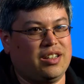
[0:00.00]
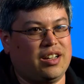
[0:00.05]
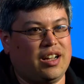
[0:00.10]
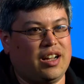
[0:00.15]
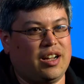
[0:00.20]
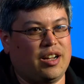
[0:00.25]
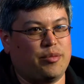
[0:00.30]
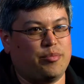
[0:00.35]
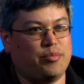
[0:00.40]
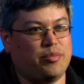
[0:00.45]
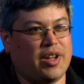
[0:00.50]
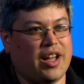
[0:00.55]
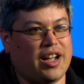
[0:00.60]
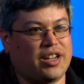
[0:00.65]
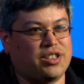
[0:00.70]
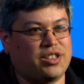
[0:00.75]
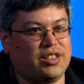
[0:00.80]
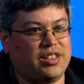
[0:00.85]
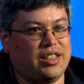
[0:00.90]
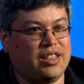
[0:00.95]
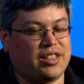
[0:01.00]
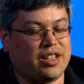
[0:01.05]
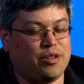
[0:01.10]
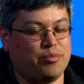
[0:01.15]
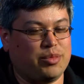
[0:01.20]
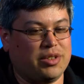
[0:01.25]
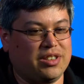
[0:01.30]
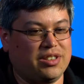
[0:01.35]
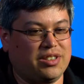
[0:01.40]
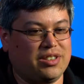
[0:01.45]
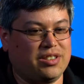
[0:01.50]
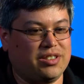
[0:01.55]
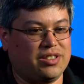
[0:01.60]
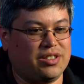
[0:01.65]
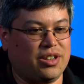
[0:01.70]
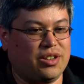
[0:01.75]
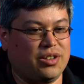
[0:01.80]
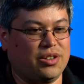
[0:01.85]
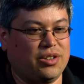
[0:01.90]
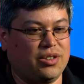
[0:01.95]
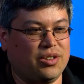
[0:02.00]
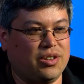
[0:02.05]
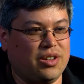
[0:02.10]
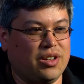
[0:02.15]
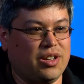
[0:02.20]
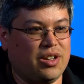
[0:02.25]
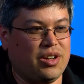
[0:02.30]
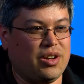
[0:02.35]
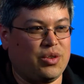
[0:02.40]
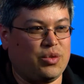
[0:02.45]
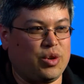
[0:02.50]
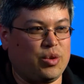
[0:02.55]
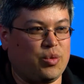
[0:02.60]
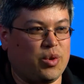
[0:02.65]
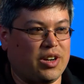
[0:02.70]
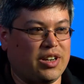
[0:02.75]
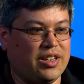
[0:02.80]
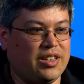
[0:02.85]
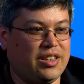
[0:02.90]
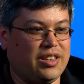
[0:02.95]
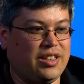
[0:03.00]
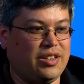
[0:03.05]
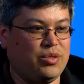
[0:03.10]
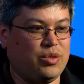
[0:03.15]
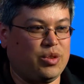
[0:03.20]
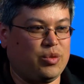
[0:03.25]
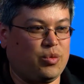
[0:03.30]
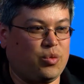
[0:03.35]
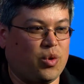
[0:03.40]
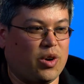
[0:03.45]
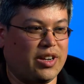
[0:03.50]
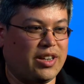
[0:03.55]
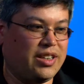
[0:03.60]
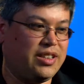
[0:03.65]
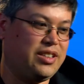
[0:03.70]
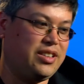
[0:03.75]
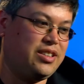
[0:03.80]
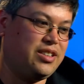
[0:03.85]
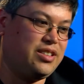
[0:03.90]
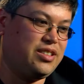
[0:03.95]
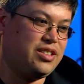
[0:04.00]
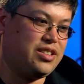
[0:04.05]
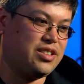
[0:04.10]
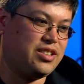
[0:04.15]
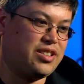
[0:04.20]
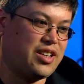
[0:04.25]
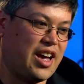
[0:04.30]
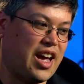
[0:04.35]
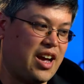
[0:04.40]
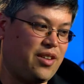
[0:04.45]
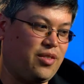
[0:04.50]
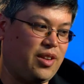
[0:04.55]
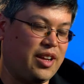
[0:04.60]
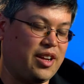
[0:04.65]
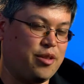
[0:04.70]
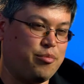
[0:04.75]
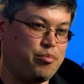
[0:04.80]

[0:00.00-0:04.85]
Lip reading: actually encompass. So we wanted just to have like